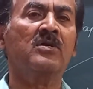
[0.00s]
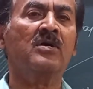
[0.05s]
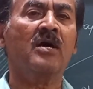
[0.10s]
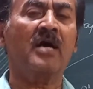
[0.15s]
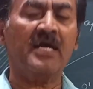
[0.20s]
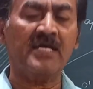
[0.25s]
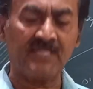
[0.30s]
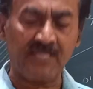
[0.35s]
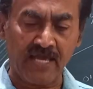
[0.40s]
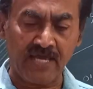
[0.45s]

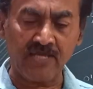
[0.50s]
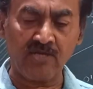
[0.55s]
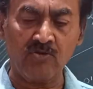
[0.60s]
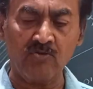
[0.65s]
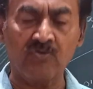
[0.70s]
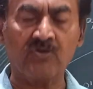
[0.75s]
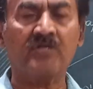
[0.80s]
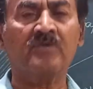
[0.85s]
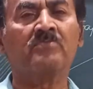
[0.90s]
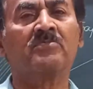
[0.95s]
I thank you
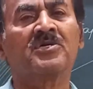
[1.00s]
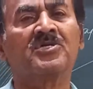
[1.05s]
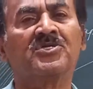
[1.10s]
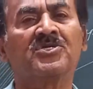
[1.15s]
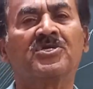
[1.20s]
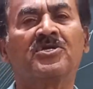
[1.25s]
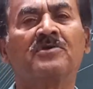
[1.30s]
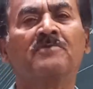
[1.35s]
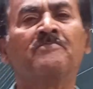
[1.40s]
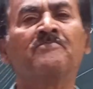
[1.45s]
very
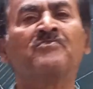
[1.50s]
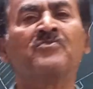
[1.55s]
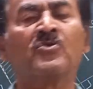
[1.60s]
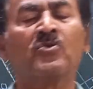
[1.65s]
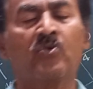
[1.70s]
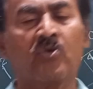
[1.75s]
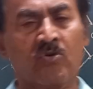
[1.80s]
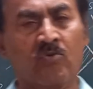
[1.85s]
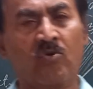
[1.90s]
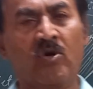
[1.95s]
much
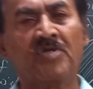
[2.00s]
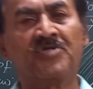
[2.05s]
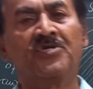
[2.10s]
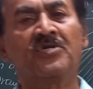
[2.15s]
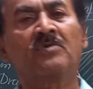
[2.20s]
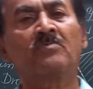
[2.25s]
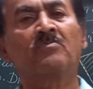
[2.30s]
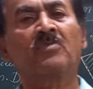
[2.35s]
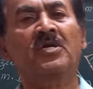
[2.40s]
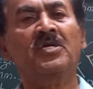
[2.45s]
for
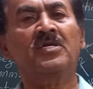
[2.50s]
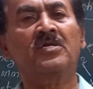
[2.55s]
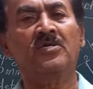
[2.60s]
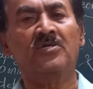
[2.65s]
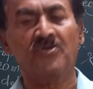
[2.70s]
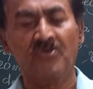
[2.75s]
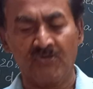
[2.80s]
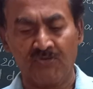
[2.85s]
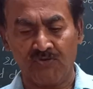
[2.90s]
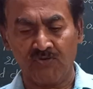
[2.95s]
watching my
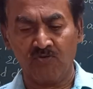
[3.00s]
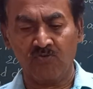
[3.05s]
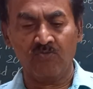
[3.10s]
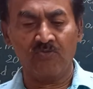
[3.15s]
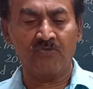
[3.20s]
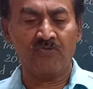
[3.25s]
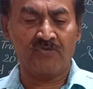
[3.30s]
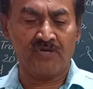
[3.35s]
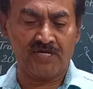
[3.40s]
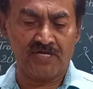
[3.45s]

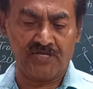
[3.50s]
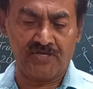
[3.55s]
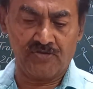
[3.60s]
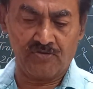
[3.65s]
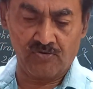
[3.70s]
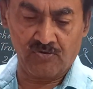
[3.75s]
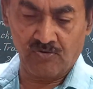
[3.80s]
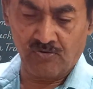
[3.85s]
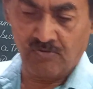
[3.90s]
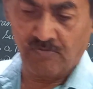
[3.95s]
YouTube
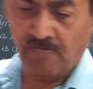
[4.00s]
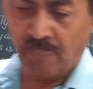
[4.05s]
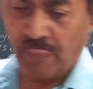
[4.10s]
video.